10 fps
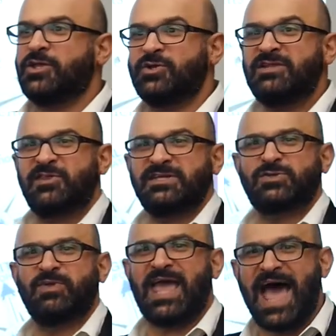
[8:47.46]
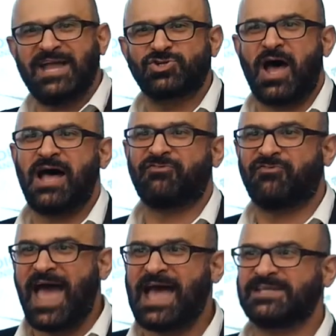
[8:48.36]
You need things to be agile,
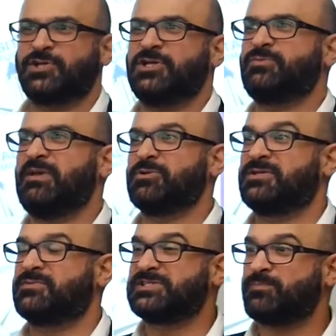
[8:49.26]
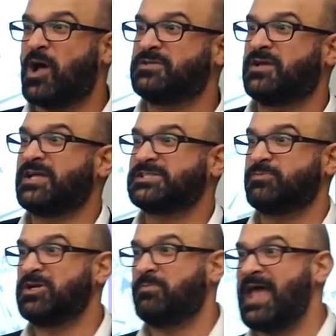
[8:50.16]
fast. You need to be able to respond to
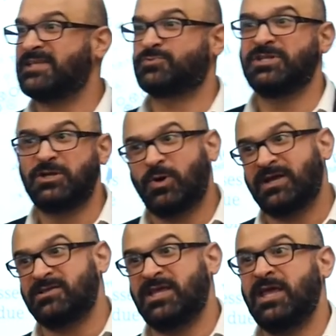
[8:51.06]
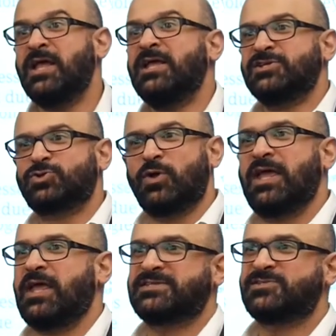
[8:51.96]
customer demands really quickly. So
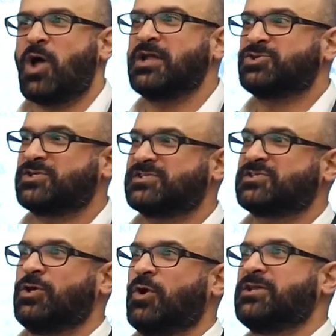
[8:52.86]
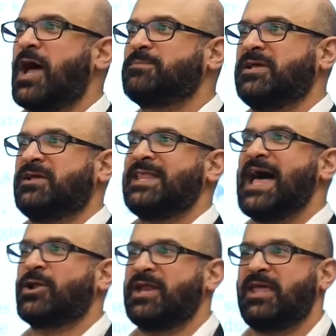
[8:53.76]
it's not just, you know, adopting
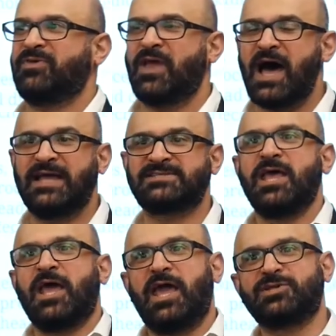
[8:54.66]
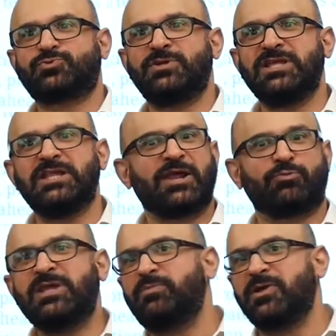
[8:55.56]
cloud and APIs. It's really like
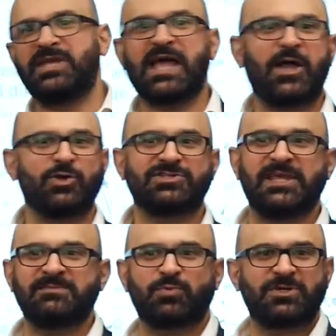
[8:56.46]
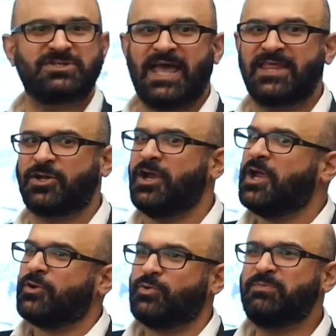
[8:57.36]
rebuilding how your teams work together,
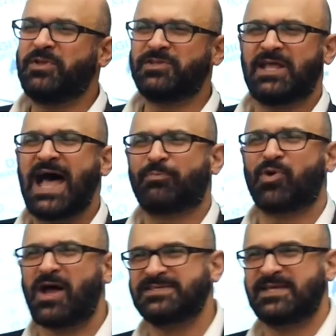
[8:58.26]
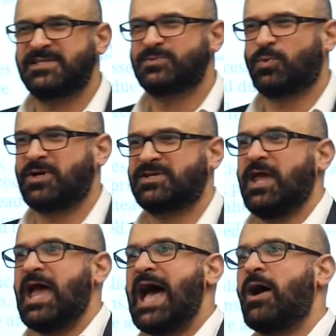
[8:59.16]
rebuilding how processes work,
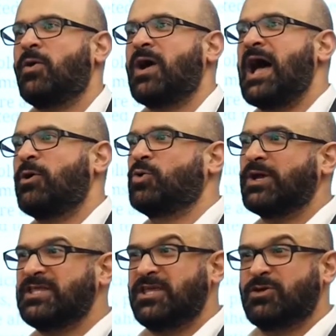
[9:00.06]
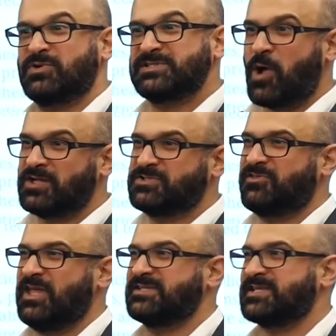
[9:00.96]
how, how quickly you can respond to
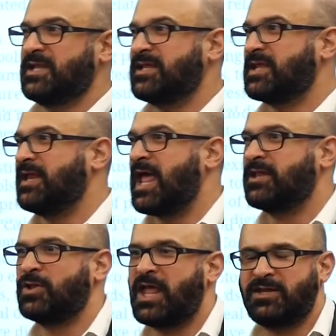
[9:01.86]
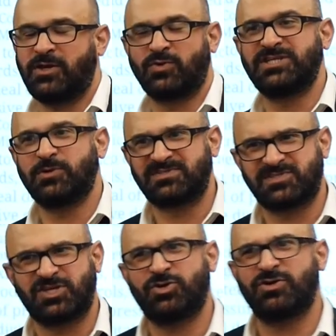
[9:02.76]
things and, and, and, and you know, deal with
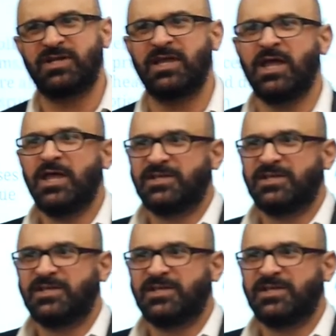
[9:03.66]
security security.